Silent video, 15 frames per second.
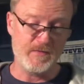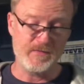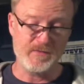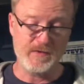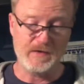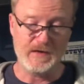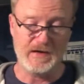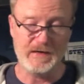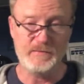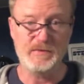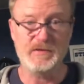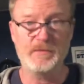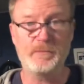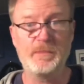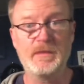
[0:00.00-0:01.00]
very happy.
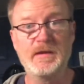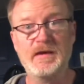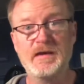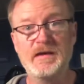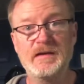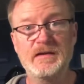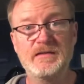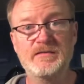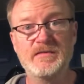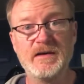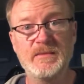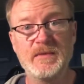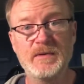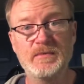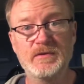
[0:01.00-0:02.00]
And if I'm
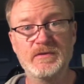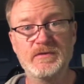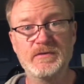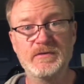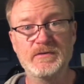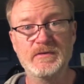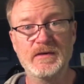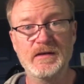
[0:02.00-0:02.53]
able to